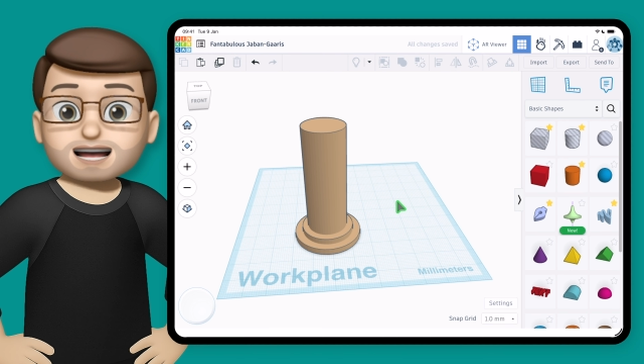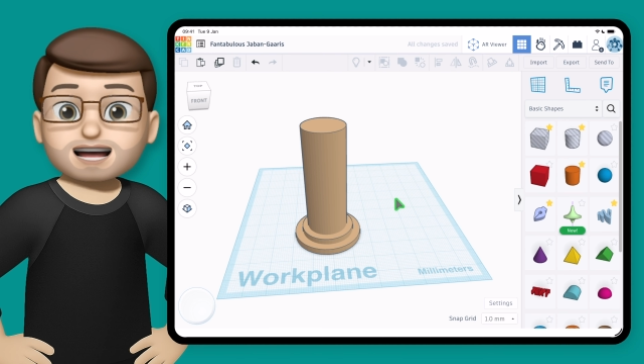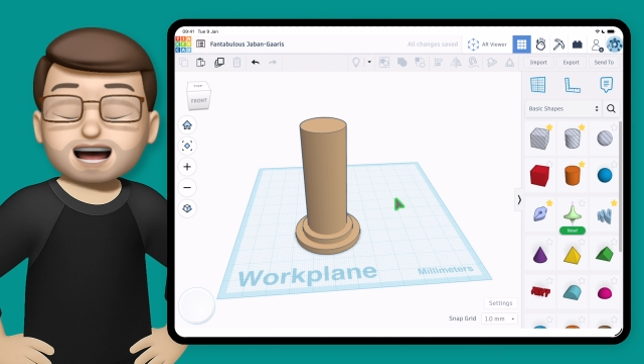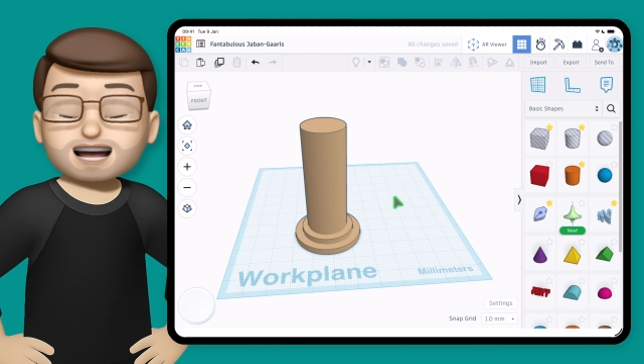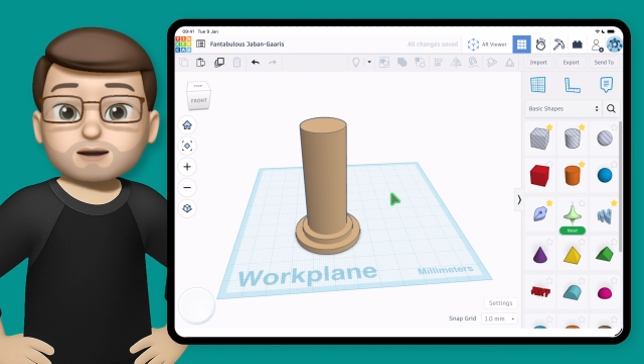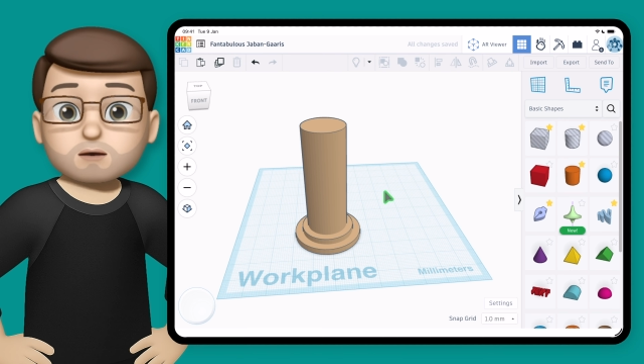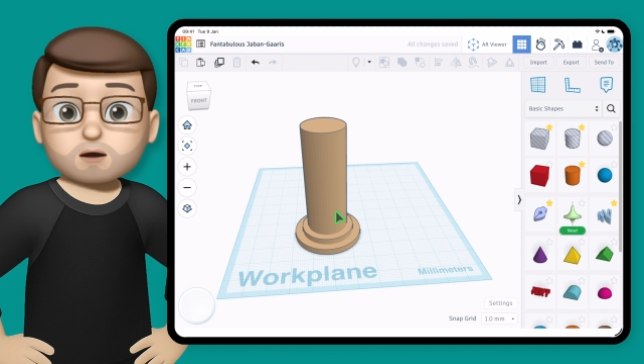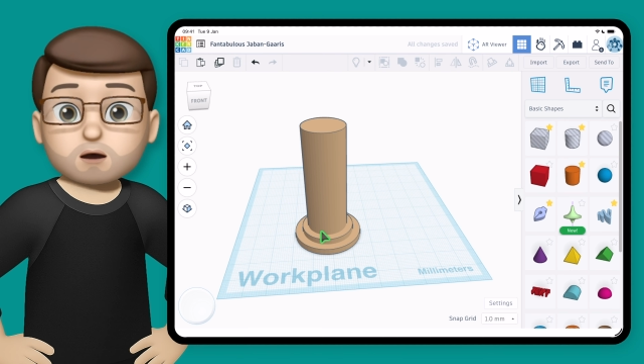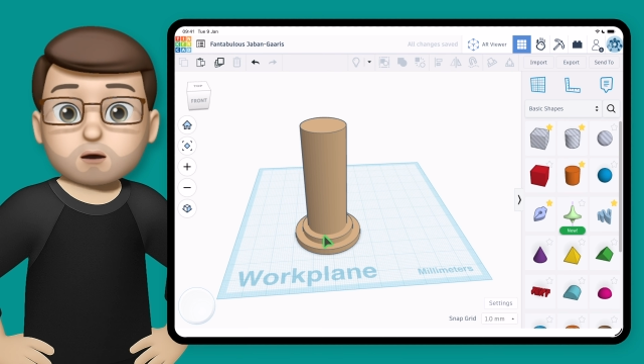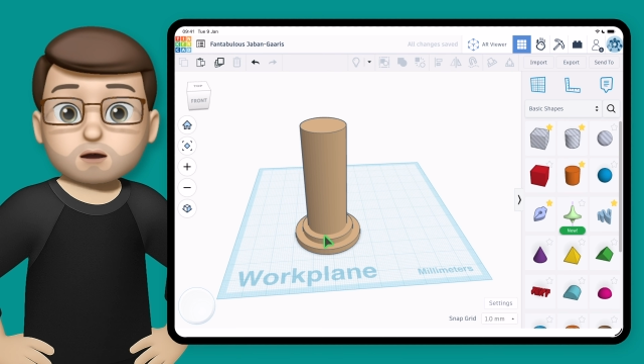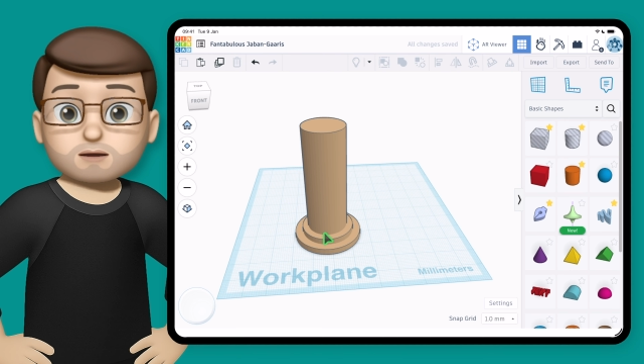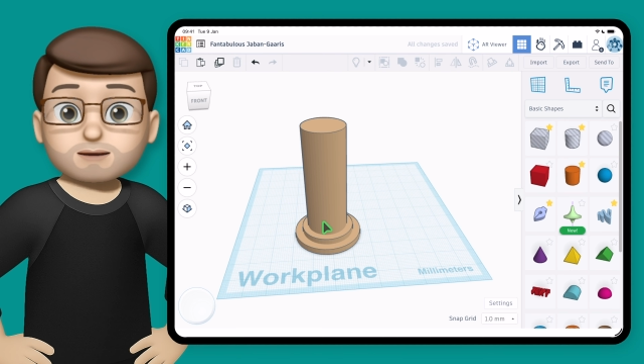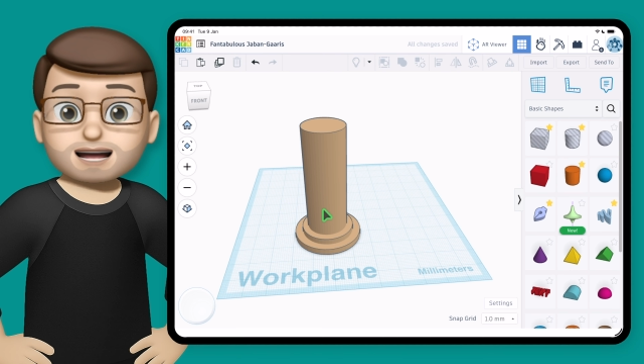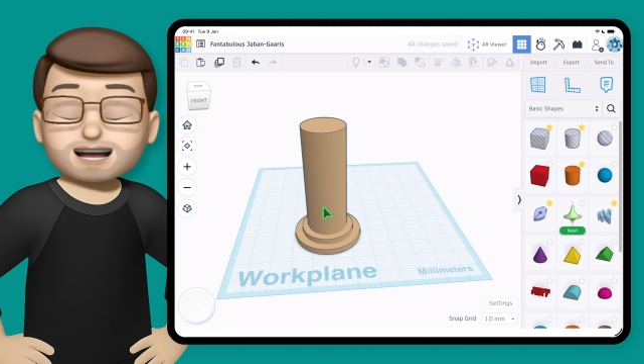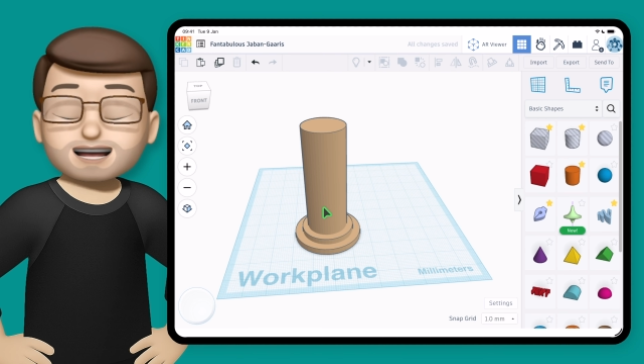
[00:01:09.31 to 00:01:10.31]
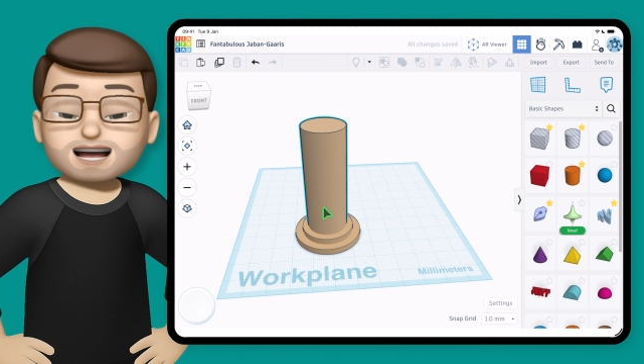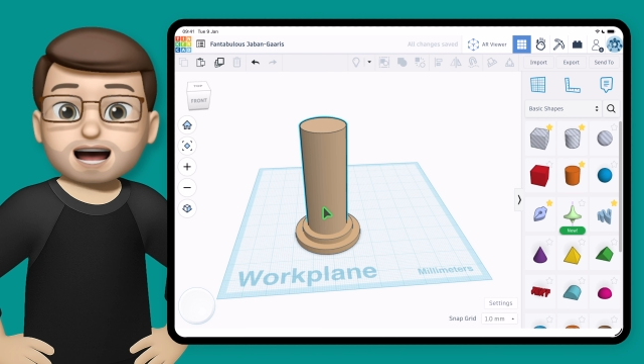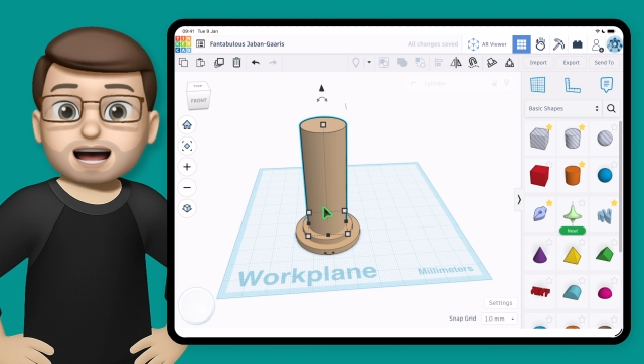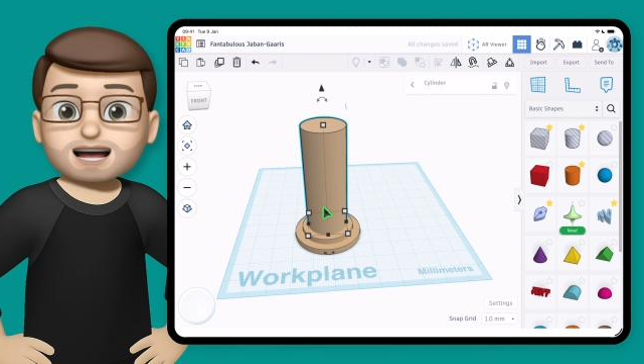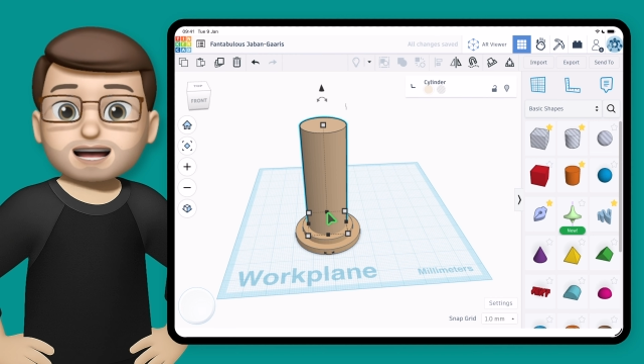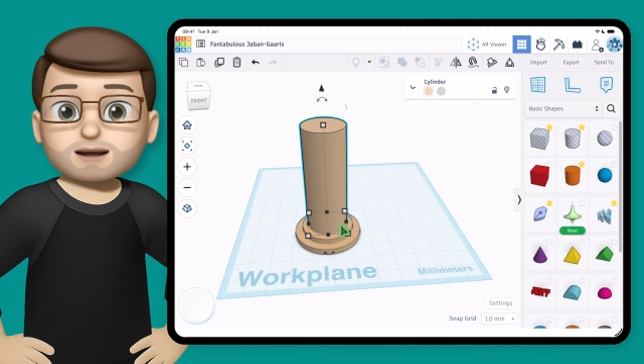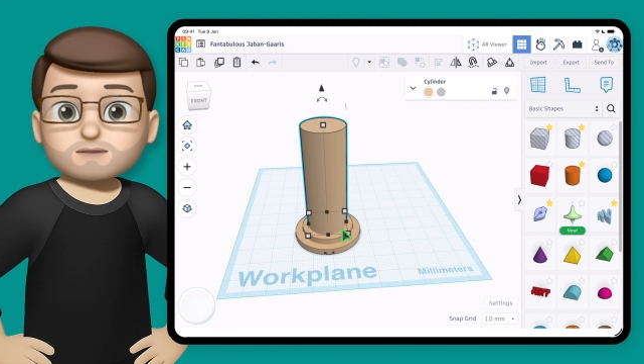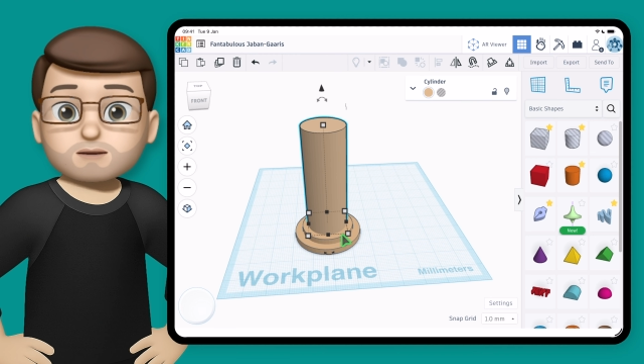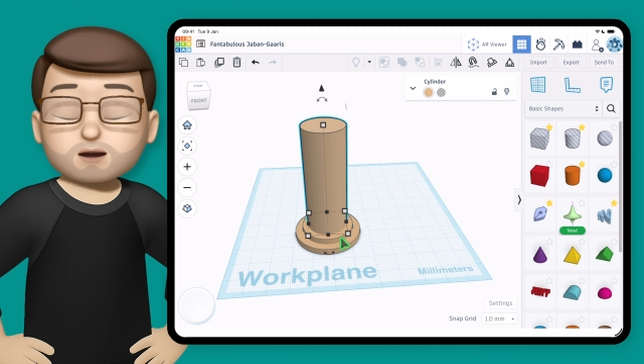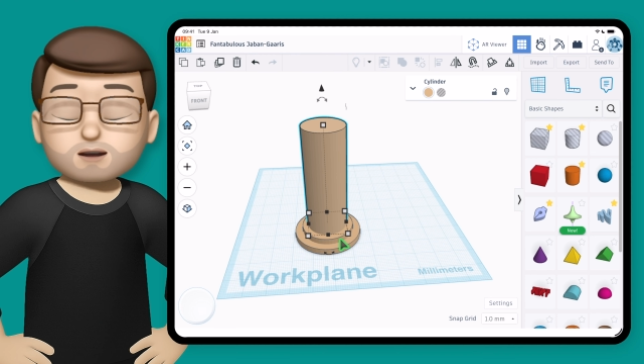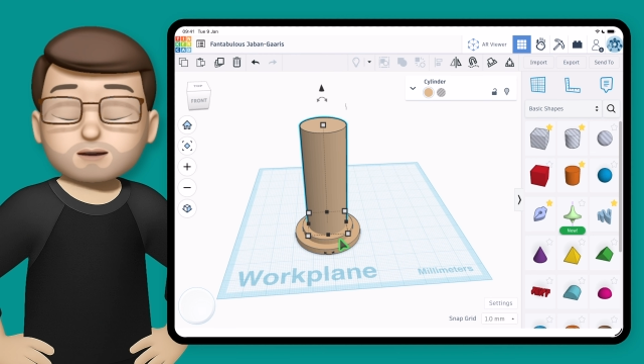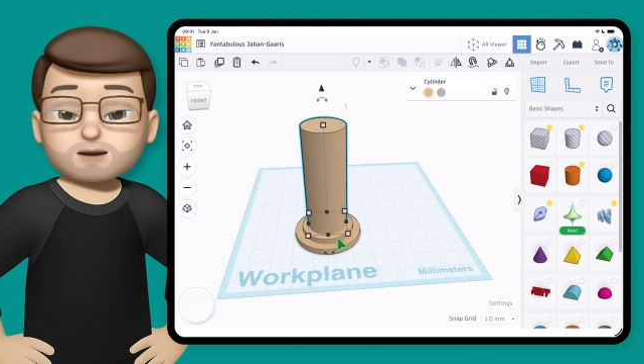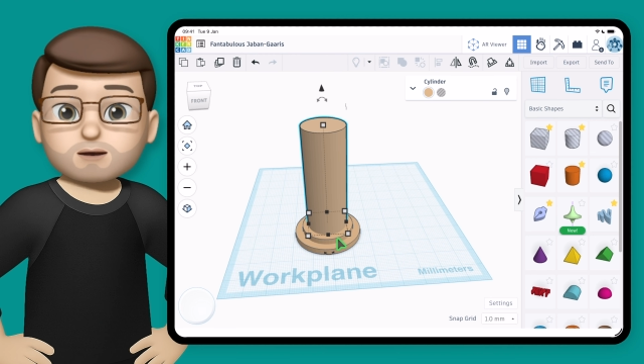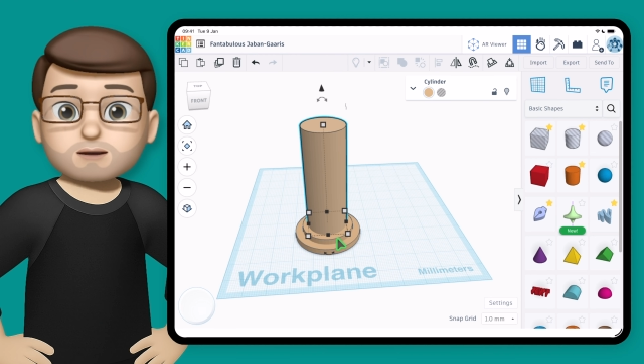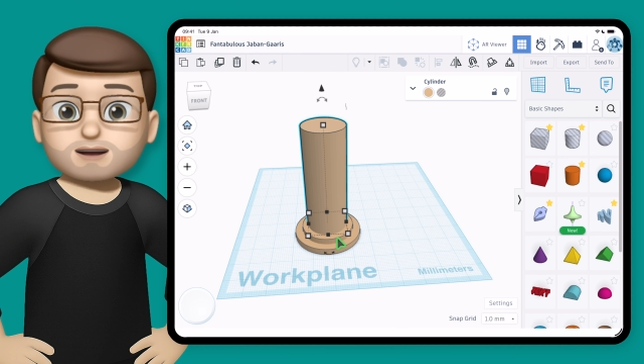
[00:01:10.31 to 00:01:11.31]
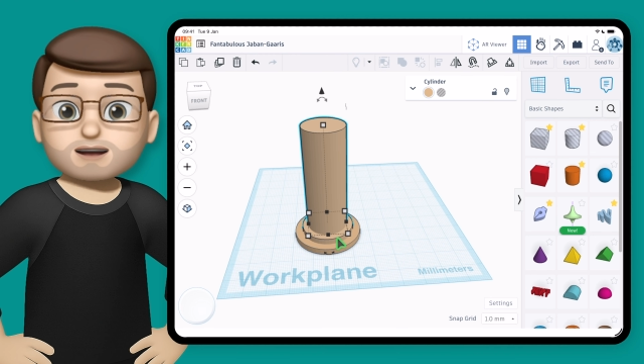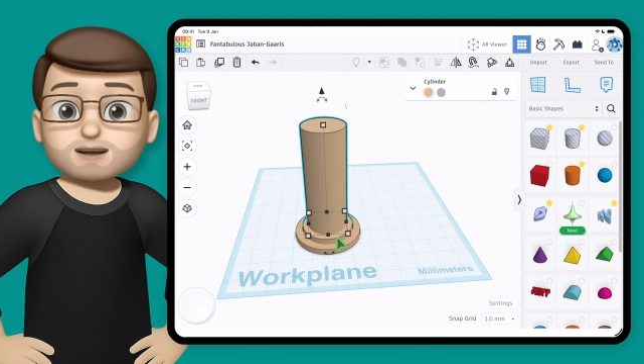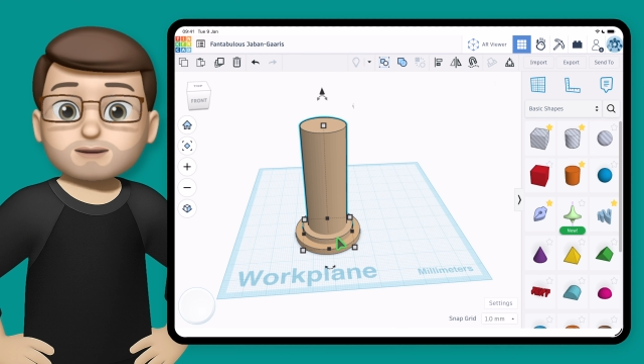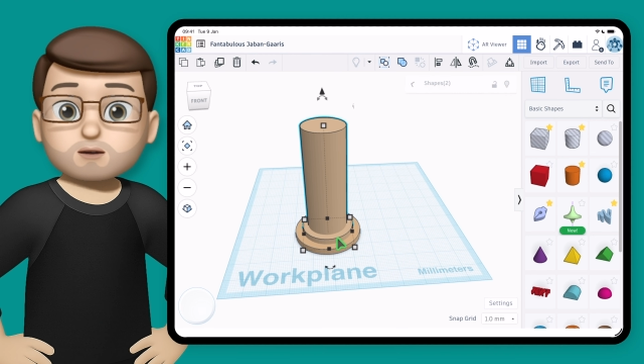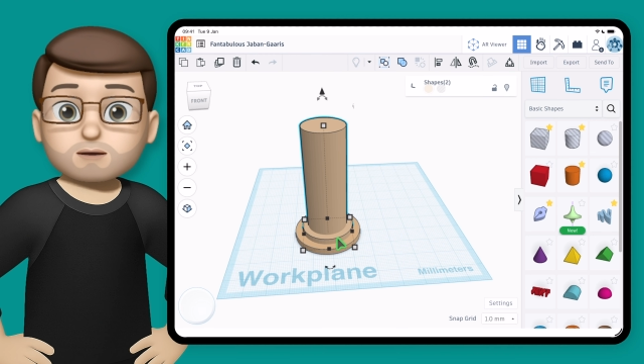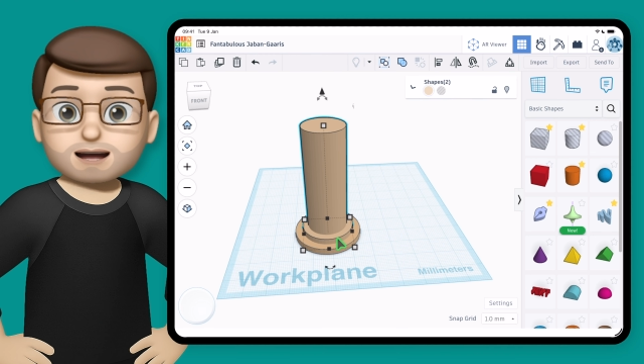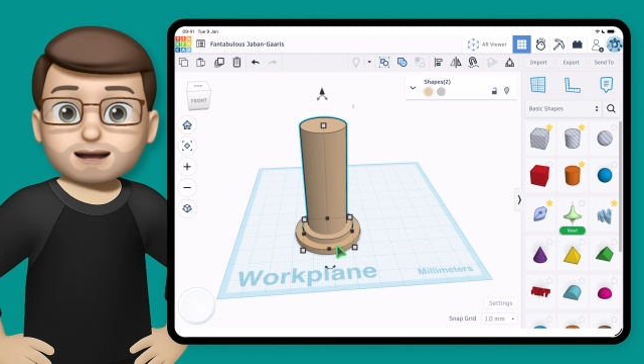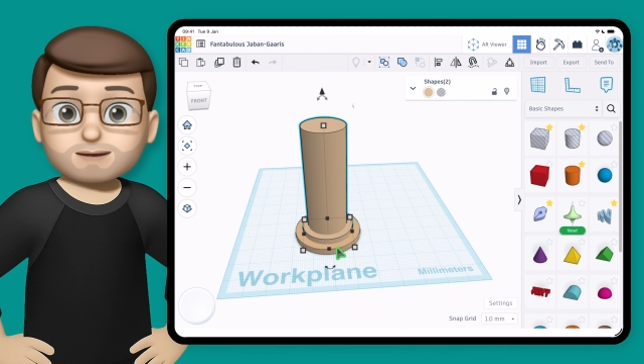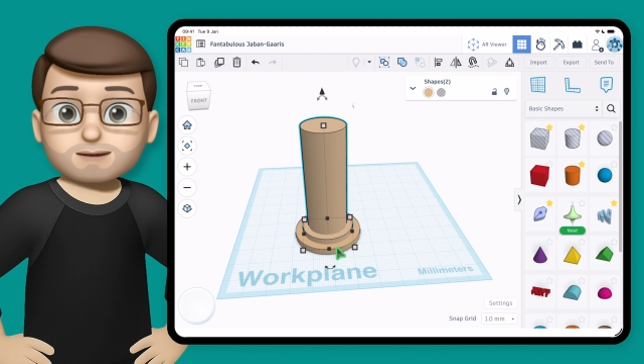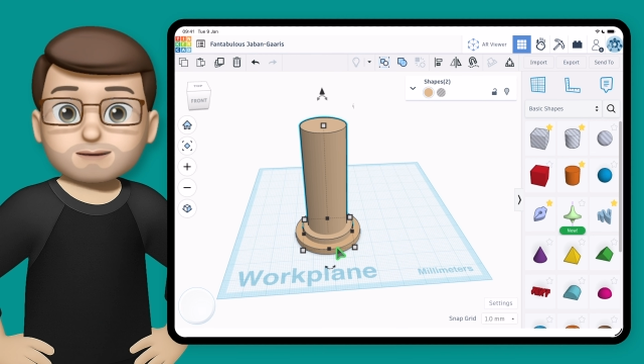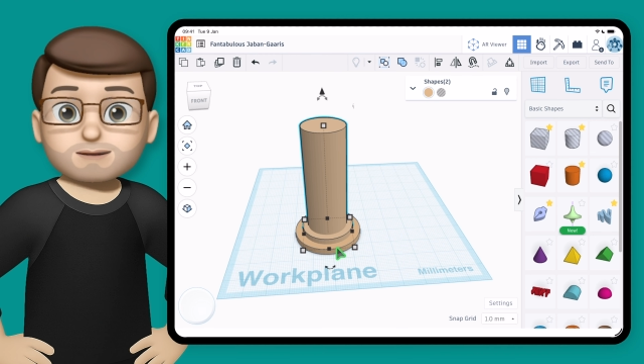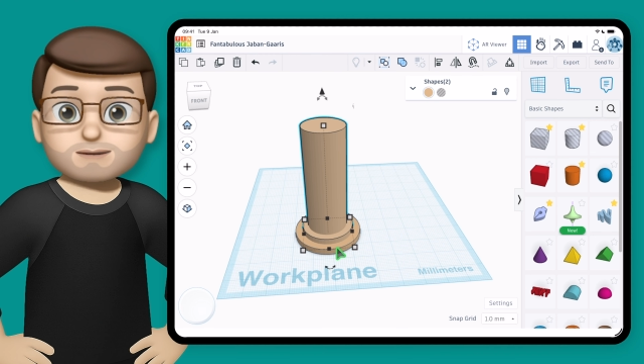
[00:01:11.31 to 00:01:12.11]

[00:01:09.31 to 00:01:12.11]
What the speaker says: and it will automatically highlight multiple objects for me.